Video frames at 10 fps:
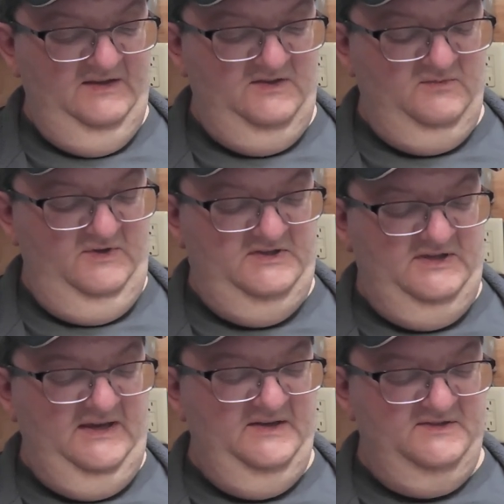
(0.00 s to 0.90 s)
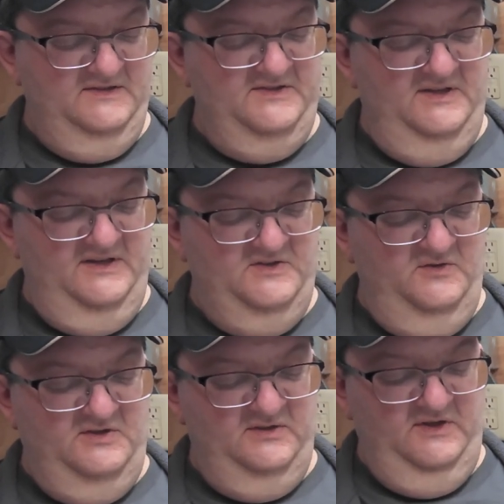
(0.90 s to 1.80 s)
310 is listed as a
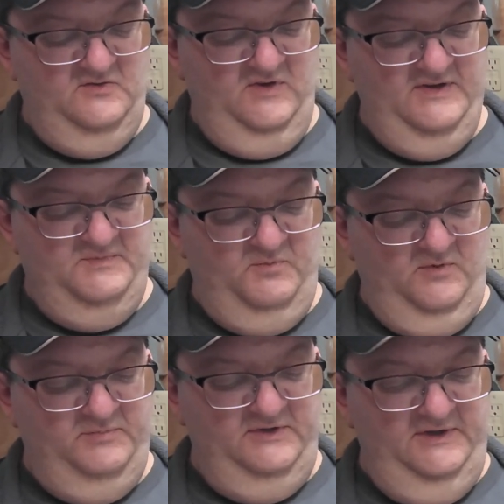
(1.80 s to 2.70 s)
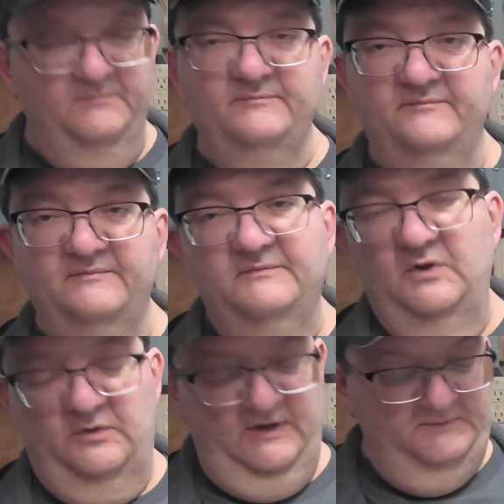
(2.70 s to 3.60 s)
utility transport plane.
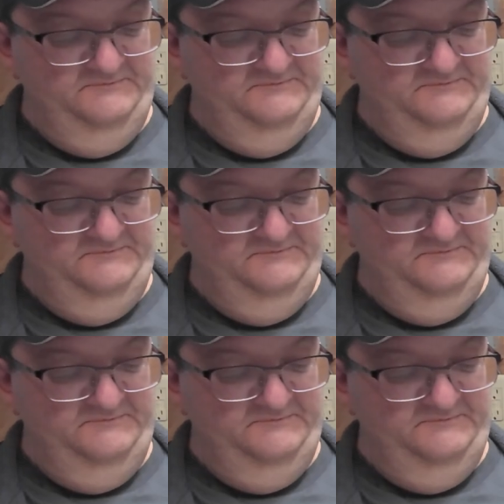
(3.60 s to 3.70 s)
Okay.